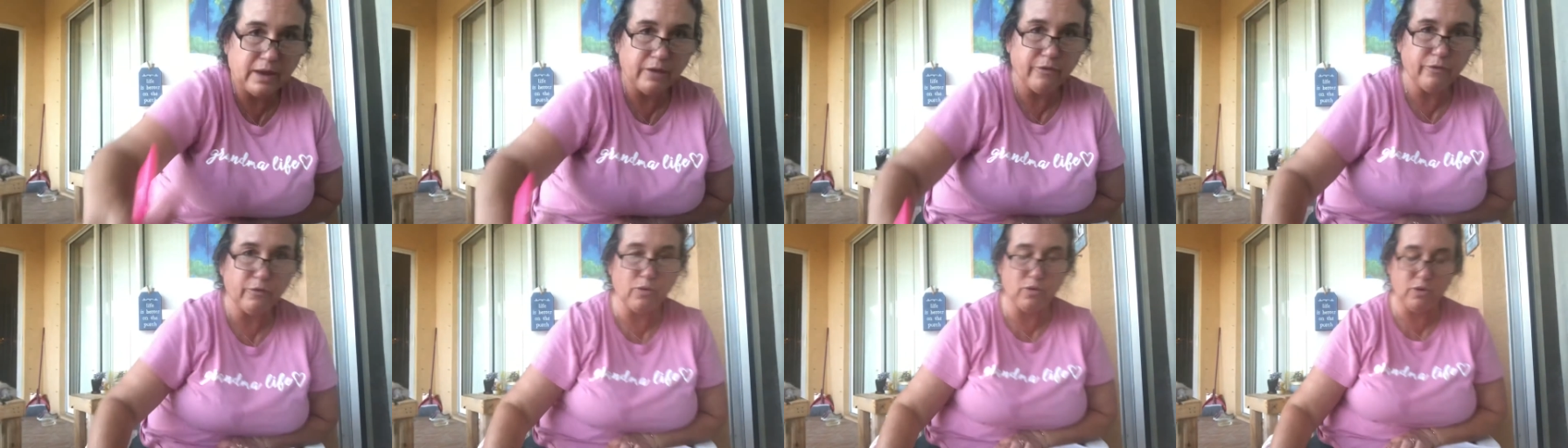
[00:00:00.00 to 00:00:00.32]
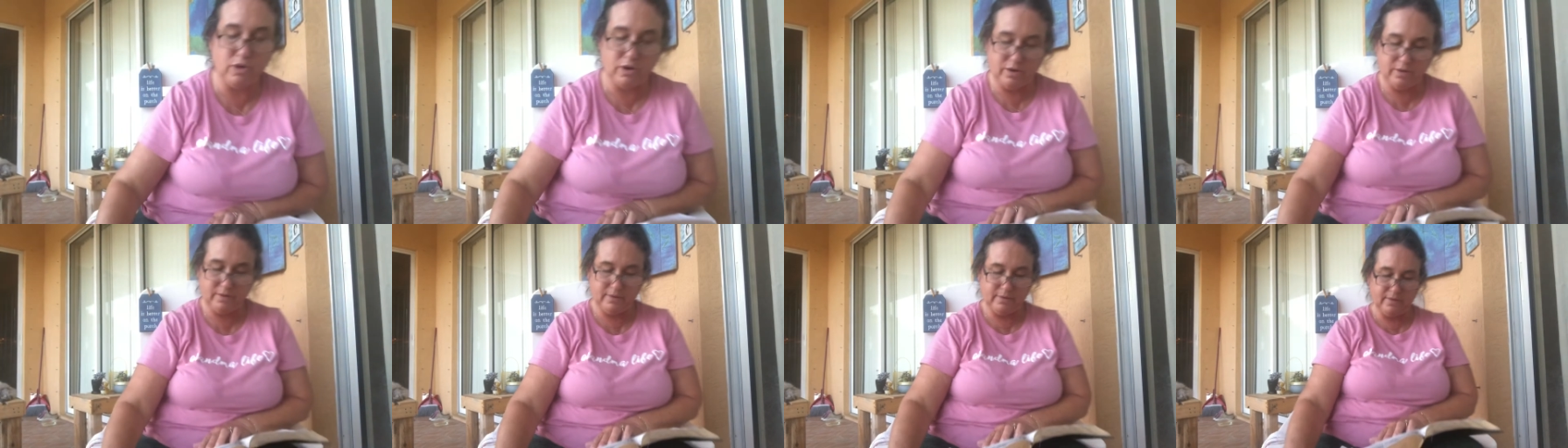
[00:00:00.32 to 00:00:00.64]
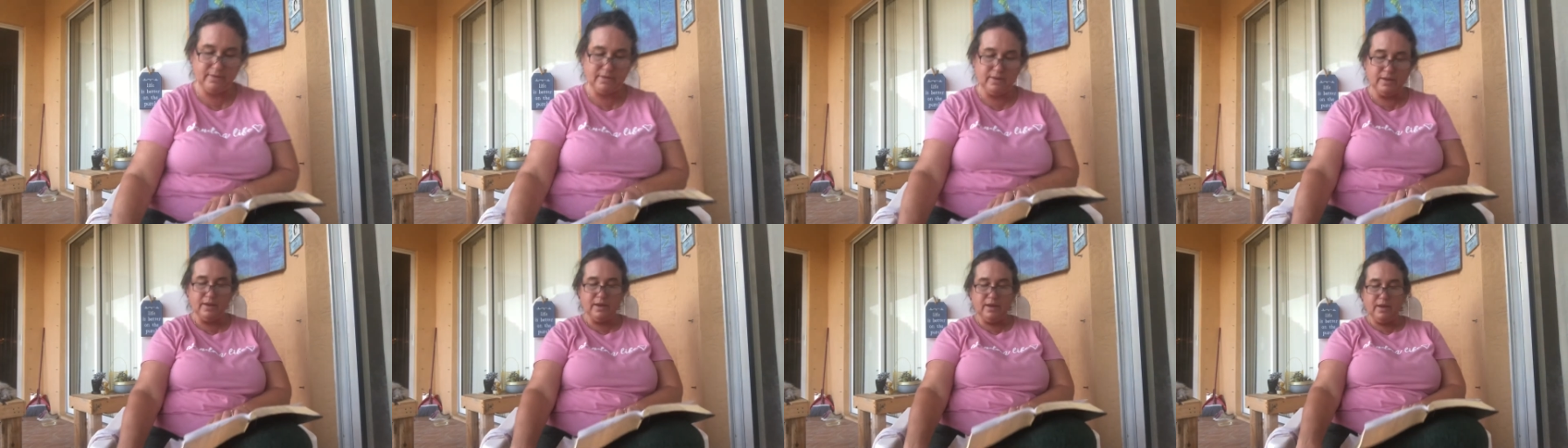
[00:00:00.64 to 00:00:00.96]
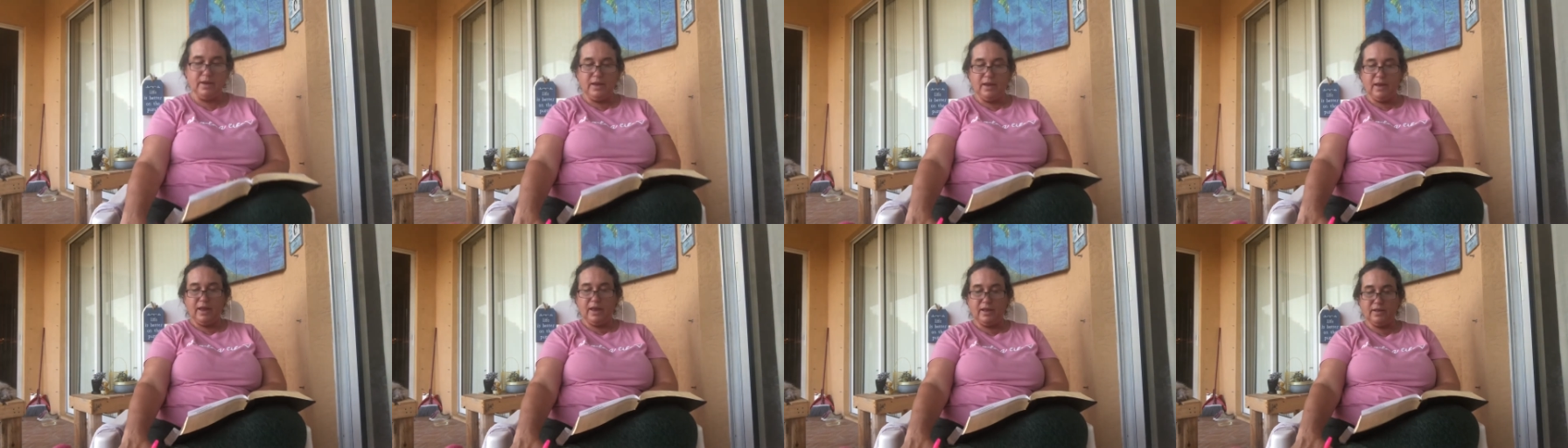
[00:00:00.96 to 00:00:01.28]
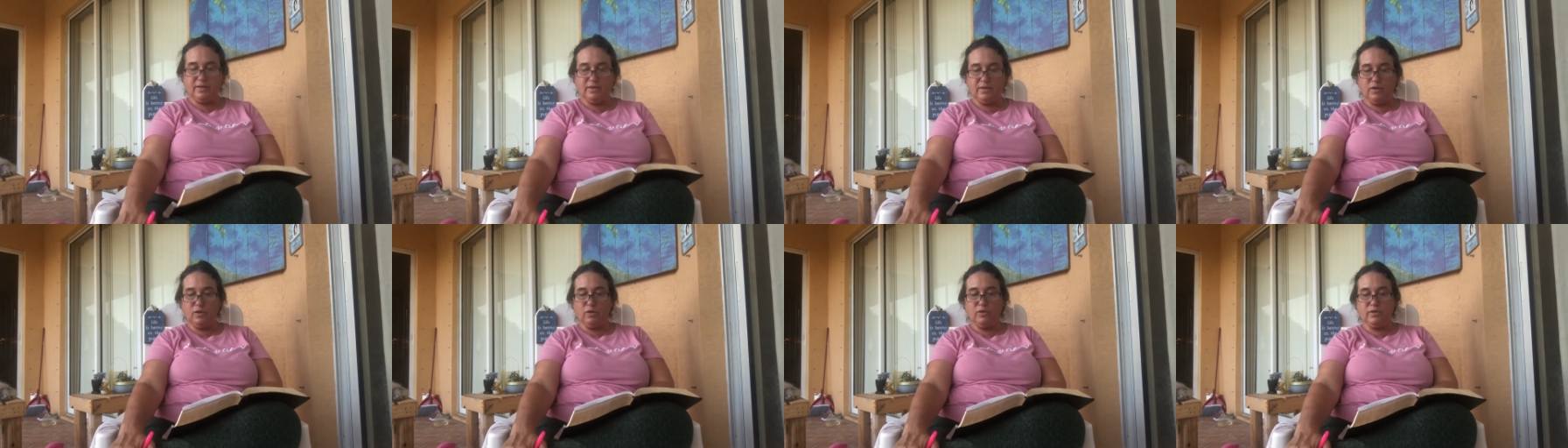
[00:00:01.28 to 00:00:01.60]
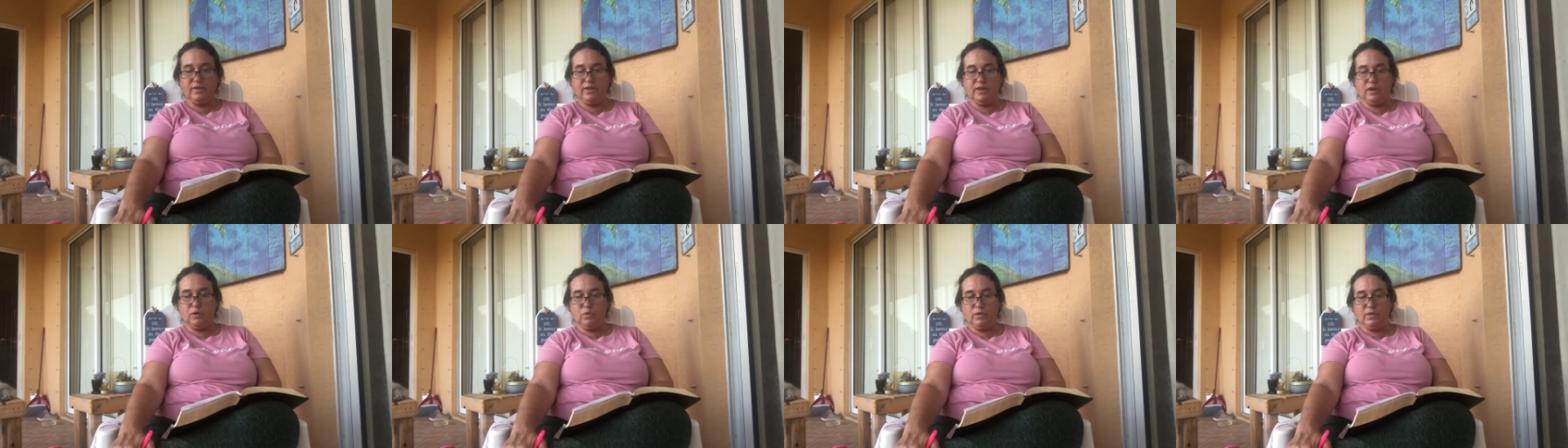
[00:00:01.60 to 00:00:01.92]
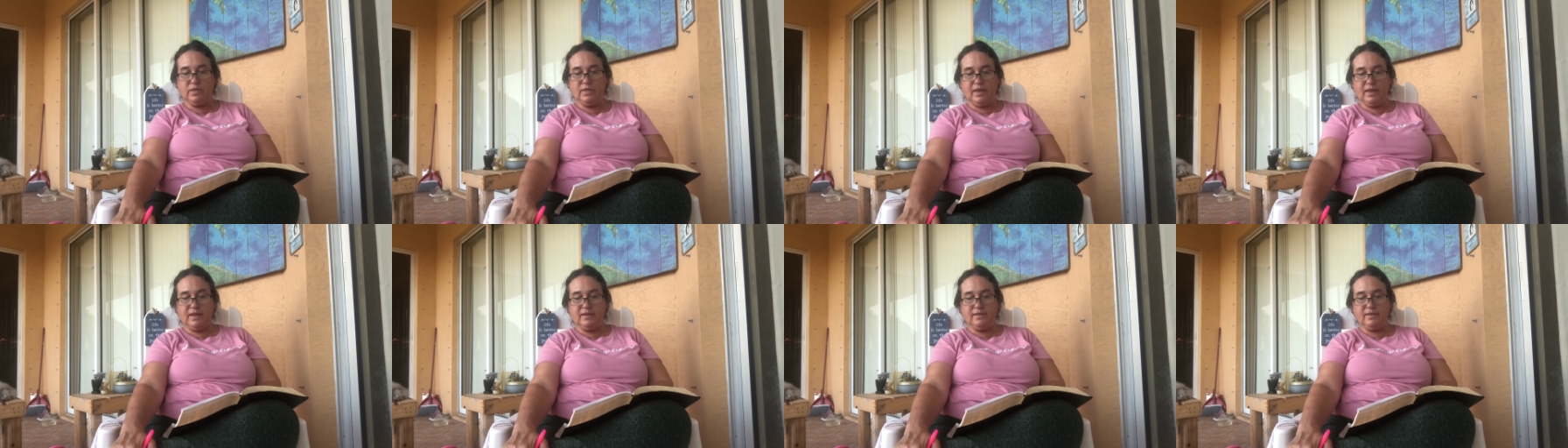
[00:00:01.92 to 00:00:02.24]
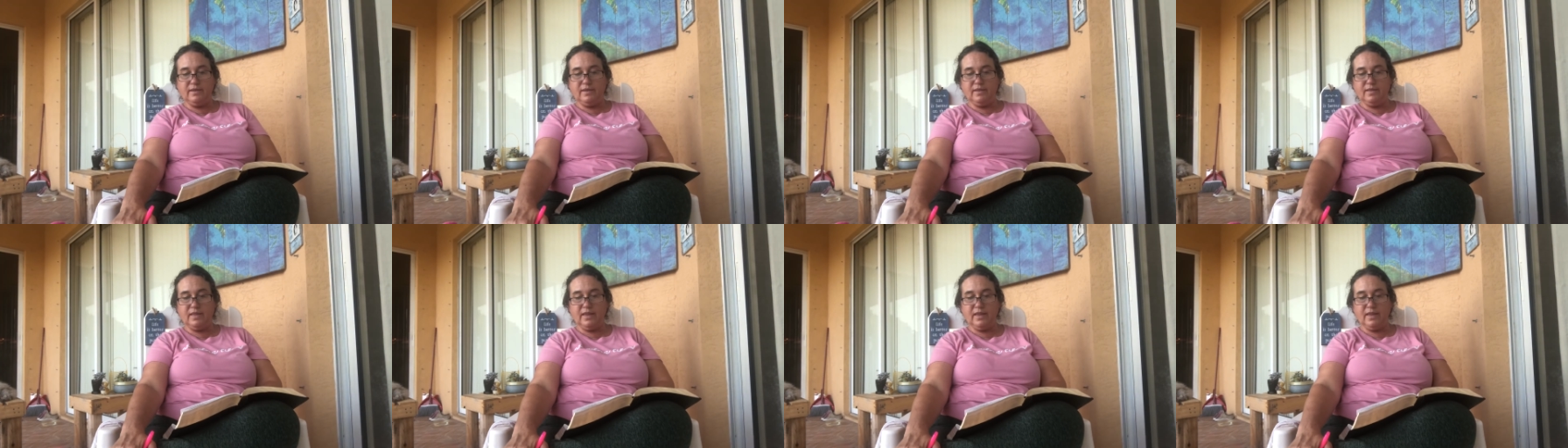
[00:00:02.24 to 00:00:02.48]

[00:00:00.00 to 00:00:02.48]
of course. And so see what they did.